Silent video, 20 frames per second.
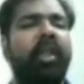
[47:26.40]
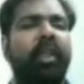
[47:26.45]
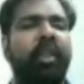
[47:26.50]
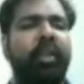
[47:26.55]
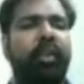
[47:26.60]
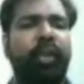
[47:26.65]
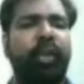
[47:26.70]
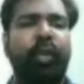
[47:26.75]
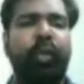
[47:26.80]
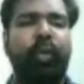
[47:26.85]

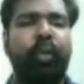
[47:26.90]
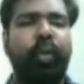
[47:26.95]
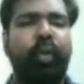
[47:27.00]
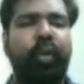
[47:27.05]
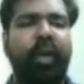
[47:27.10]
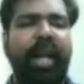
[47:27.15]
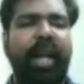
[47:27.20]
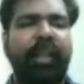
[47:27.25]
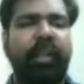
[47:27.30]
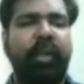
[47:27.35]
So you could
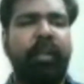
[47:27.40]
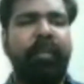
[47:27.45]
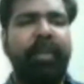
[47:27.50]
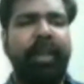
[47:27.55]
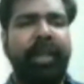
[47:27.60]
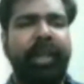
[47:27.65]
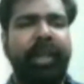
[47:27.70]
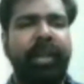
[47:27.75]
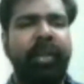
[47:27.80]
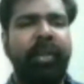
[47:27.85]
rather
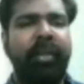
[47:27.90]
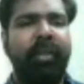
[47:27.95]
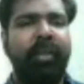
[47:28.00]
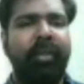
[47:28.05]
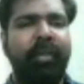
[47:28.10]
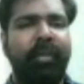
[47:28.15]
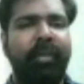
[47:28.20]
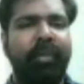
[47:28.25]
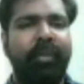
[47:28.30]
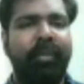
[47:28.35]
begin
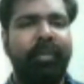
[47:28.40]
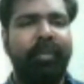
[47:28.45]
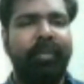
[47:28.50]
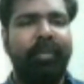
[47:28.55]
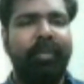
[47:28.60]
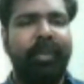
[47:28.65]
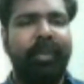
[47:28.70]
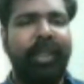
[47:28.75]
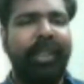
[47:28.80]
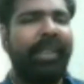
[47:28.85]

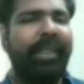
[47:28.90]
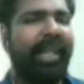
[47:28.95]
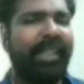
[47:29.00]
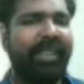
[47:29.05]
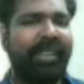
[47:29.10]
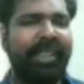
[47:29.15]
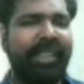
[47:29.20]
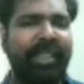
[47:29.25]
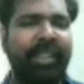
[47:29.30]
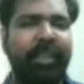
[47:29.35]
in that
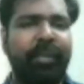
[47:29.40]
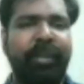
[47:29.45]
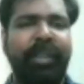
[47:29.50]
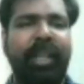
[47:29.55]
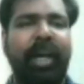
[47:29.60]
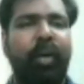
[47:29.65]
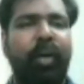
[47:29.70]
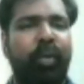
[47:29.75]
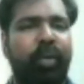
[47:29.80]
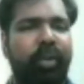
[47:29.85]
sense
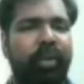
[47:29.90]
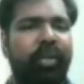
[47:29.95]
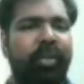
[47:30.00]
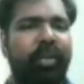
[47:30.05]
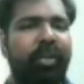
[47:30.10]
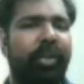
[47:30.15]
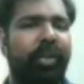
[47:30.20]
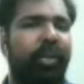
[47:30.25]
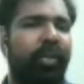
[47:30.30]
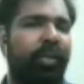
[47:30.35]
without,
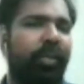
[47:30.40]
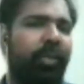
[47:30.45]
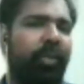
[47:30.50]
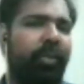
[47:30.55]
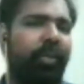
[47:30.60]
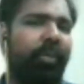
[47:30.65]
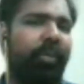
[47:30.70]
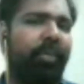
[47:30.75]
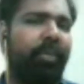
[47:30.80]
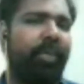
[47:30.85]
you know,
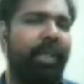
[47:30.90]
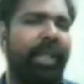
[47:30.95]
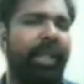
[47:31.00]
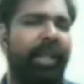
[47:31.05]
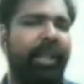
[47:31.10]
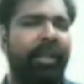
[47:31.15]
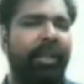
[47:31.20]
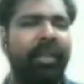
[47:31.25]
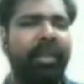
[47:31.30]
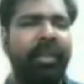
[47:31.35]

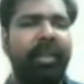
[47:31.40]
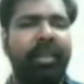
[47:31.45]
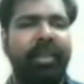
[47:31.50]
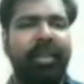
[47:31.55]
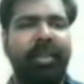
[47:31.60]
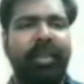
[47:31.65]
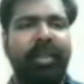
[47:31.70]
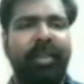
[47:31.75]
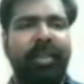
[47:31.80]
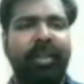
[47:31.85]
being
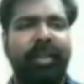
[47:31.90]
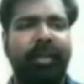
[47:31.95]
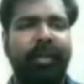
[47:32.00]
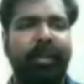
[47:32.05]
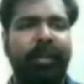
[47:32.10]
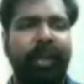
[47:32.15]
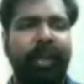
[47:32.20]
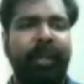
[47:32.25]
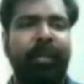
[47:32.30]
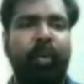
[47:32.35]

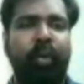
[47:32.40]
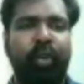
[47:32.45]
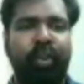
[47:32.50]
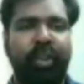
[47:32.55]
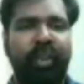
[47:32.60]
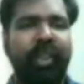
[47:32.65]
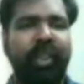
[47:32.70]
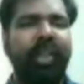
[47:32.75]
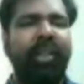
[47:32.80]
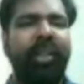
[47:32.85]
uh,
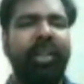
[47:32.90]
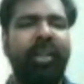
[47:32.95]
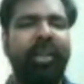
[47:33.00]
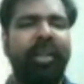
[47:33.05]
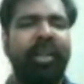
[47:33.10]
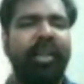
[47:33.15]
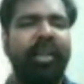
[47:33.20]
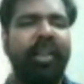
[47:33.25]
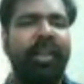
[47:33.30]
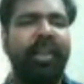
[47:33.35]
emotional.
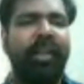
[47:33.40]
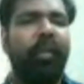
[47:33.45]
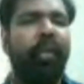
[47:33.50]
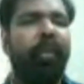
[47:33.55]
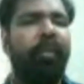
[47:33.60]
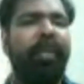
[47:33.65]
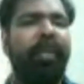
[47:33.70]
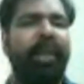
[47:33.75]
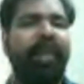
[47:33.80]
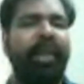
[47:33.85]
You
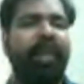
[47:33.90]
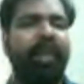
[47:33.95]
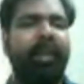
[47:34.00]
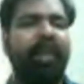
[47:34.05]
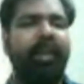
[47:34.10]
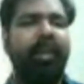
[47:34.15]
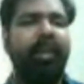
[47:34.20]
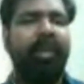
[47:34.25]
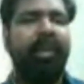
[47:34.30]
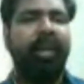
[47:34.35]
could
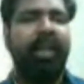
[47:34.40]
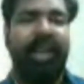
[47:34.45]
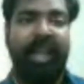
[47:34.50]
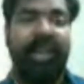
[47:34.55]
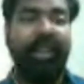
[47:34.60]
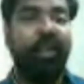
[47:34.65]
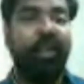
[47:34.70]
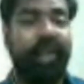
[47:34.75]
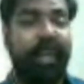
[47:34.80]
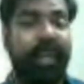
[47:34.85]
begin
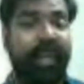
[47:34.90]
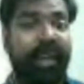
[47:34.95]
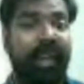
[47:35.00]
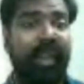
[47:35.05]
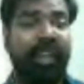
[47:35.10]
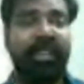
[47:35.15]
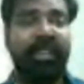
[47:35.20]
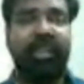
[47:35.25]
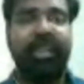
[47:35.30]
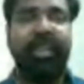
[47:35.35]
rather
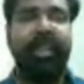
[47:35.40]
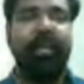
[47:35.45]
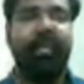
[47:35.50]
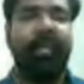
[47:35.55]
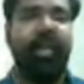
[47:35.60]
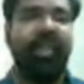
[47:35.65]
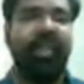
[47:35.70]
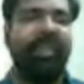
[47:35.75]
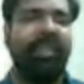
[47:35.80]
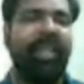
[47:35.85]
carelessly
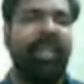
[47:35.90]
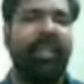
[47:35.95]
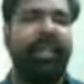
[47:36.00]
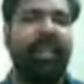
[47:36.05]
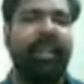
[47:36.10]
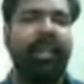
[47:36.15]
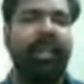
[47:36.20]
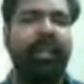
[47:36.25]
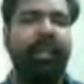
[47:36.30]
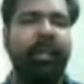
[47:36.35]
by
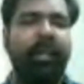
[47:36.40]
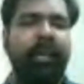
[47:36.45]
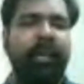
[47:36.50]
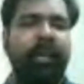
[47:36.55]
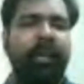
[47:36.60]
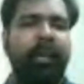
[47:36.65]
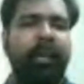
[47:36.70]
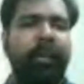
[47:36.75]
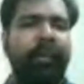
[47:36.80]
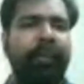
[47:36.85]
stating
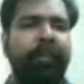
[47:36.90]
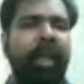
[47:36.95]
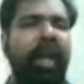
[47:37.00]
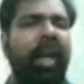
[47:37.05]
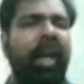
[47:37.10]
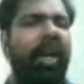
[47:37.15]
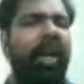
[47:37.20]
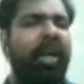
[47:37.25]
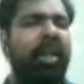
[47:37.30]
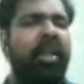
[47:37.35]

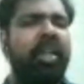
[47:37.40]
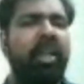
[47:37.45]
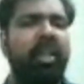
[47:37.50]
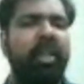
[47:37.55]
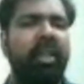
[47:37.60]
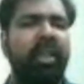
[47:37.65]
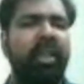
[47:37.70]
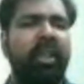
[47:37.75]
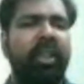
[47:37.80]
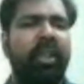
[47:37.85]

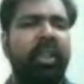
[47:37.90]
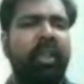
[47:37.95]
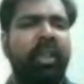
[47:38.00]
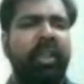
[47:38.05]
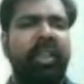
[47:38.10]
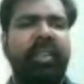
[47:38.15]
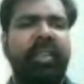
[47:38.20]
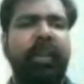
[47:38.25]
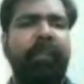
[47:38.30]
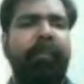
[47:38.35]
Hunger
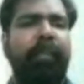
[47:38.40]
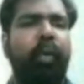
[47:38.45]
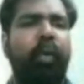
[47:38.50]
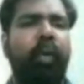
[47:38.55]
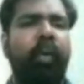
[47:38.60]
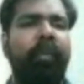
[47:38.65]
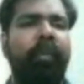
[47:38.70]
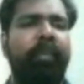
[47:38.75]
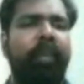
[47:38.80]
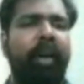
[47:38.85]
is a
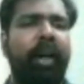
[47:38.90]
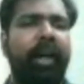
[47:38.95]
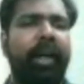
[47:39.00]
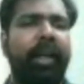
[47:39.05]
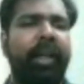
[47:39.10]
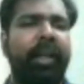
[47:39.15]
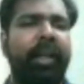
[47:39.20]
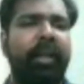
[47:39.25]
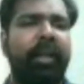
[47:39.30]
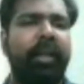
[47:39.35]
poem by
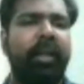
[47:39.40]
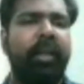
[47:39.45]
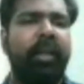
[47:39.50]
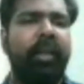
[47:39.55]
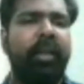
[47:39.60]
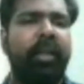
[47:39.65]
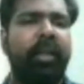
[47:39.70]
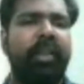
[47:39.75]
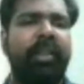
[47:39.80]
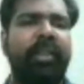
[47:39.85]

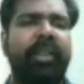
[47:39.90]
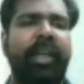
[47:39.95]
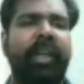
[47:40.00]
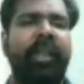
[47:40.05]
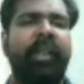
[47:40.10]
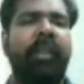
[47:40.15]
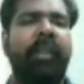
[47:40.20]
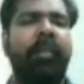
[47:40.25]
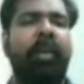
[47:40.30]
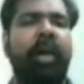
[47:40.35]

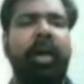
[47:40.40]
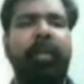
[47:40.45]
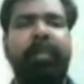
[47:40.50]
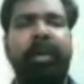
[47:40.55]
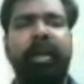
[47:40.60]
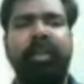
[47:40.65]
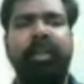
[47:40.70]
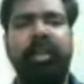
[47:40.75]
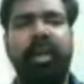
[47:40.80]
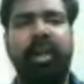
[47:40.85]
Jayanta
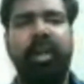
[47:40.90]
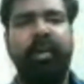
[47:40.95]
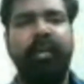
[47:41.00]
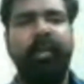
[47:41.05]
Mahapatra.